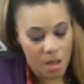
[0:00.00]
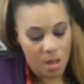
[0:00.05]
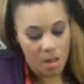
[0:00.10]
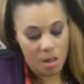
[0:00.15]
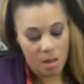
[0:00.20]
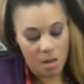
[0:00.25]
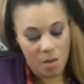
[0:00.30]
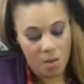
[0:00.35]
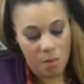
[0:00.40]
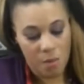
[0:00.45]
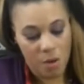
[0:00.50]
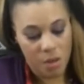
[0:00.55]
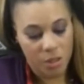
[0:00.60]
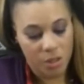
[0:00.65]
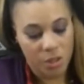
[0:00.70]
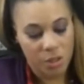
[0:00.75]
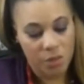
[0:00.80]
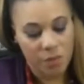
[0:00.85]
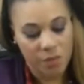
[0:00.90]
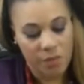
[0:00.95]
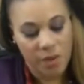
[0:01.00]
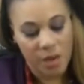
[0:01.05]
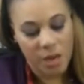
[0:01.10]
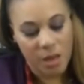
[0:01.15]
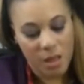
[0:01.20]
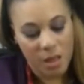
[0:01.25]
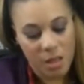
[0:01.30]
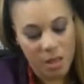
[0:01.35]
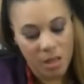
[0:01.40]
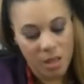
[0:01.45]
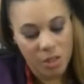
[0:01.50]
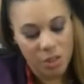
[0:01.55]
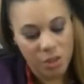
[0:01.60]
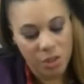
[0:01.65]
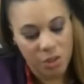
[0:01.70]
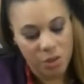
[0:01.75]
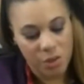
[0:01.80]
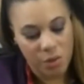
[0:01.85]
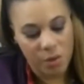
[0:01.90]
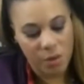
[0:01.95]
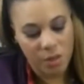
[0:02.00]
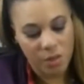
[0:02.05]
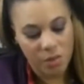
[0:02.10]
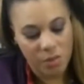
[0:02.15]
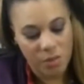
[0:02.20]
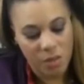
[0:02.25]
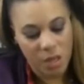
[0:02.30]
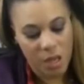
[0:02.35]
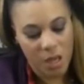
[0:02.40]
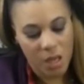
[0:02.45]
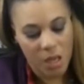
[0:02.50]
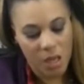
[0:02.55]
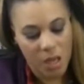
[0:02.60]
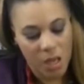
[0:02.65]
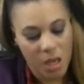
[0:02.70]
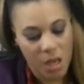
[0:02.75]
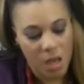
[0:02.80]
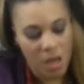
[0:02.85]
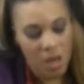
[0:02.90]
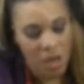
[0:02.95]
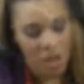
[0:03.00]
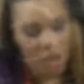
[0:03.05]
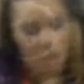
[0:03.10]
And then once you've done this, you're going to take it